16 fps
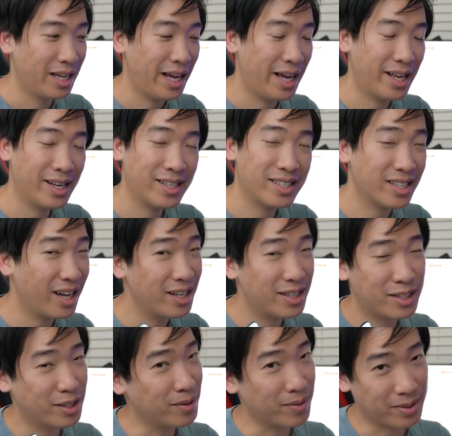And it's
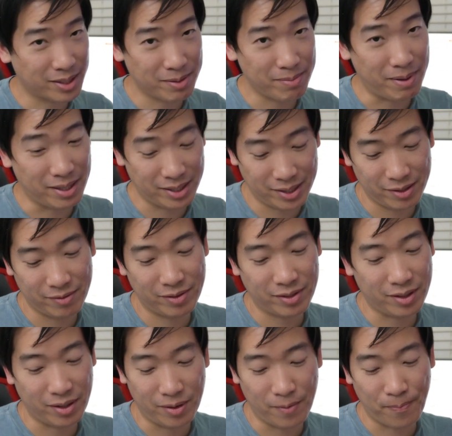not too expensive,
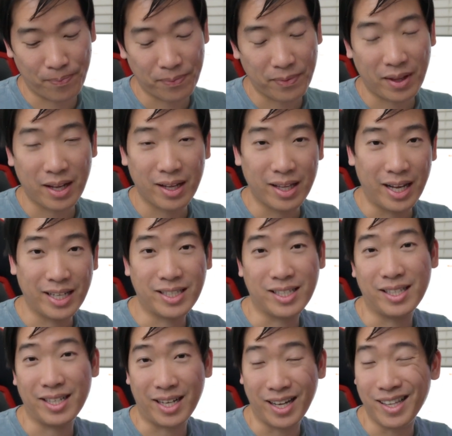so that's
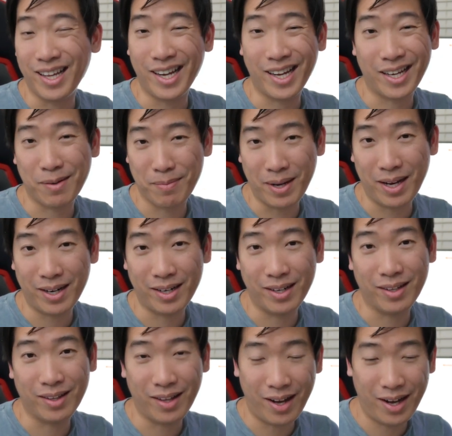the thing I like about it
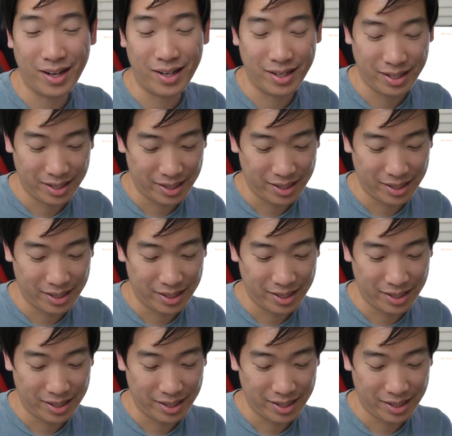a lot.